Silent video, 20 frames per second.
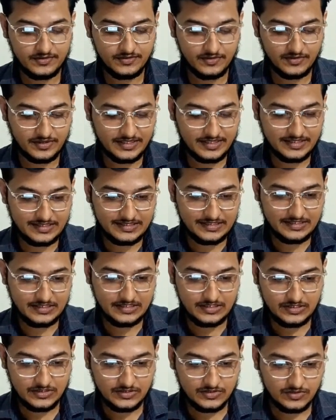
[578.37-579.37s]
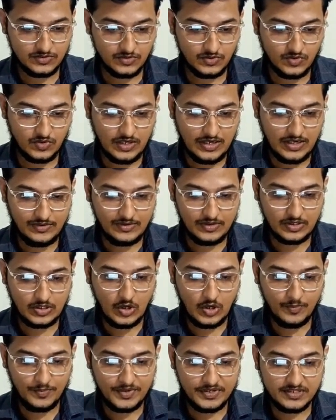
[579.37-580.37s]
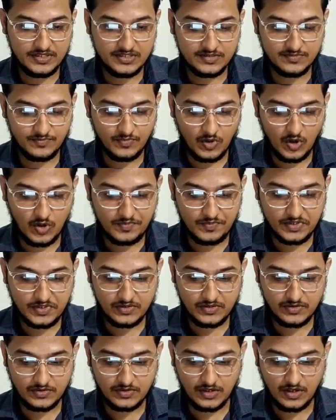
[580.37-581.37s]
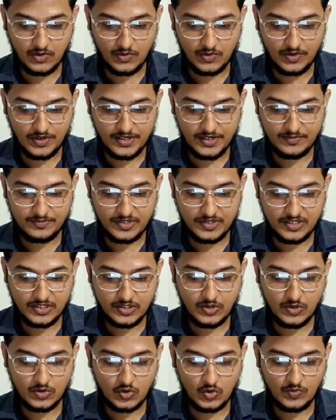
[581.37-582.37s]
Okay, so I will copy this prompt. Now let me go to